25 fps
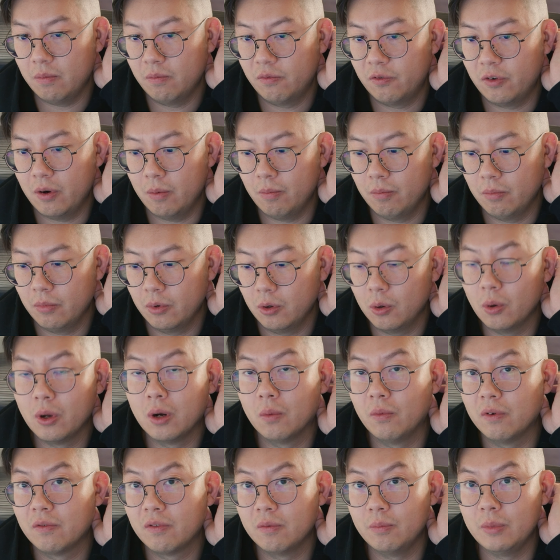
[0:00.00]
from
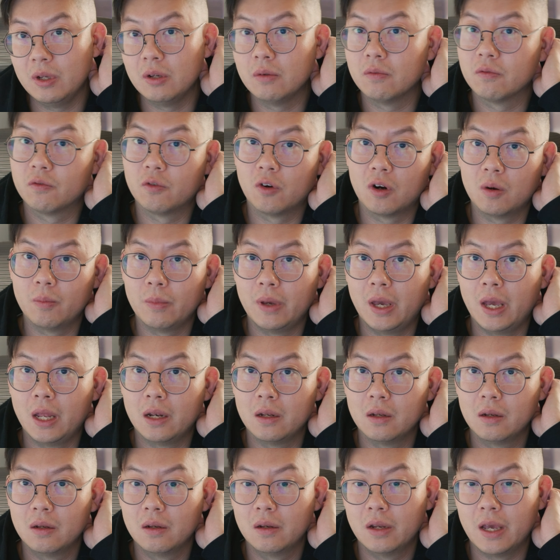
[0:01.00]
going away from medium
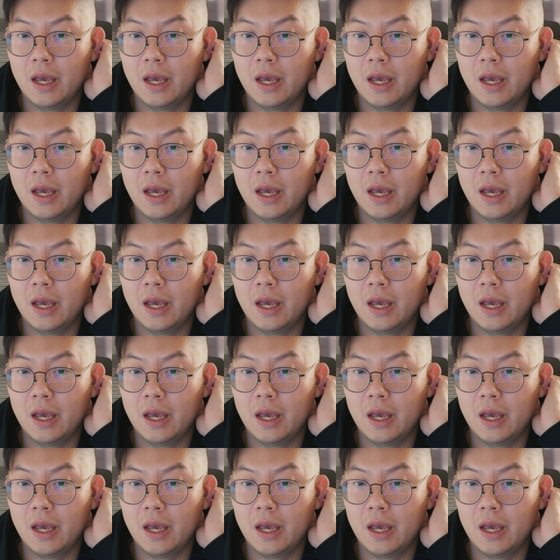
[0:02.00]
format.